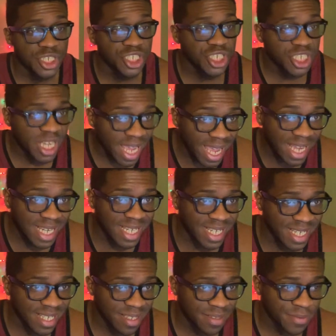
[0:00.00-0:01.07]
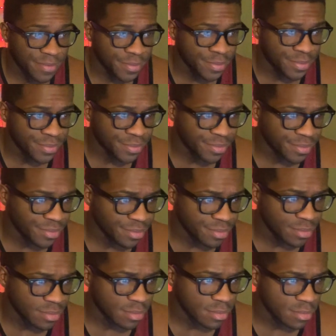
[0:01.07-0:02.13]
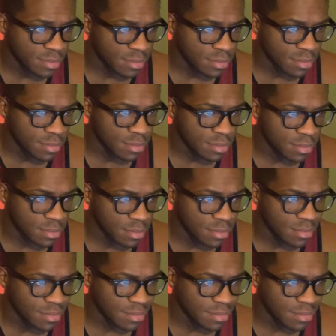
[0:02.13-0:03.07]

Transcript: [no speech]